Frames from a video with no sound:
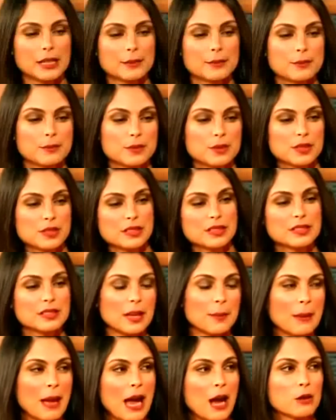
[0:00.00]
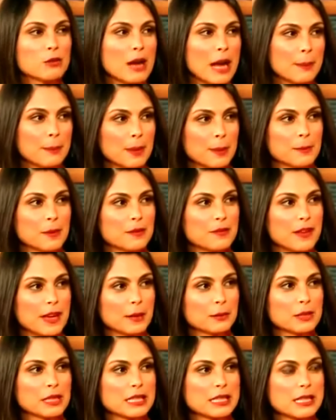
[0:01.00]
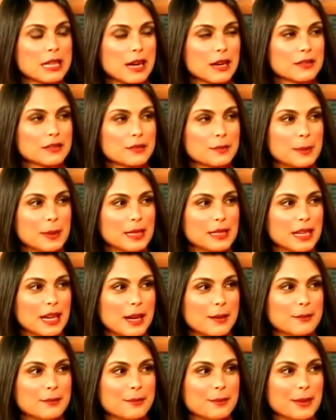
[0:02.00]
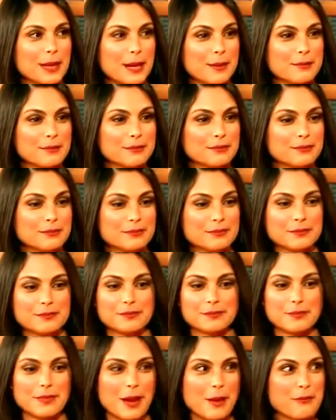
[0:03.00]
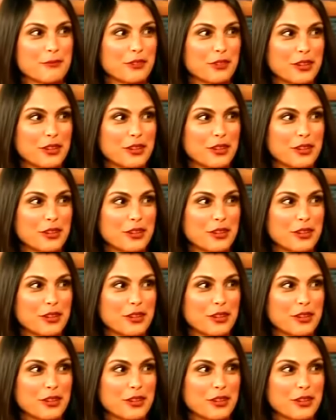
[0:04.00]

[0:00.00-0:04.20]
somehow wrap up the family stuff, but, right. um, but I'm I'm through.